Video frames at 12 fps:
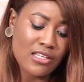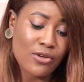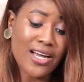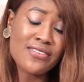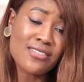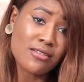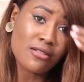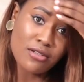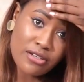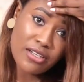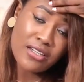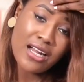You have to
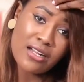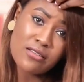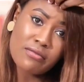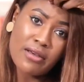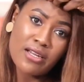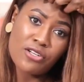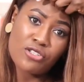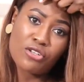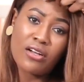learn how to manage your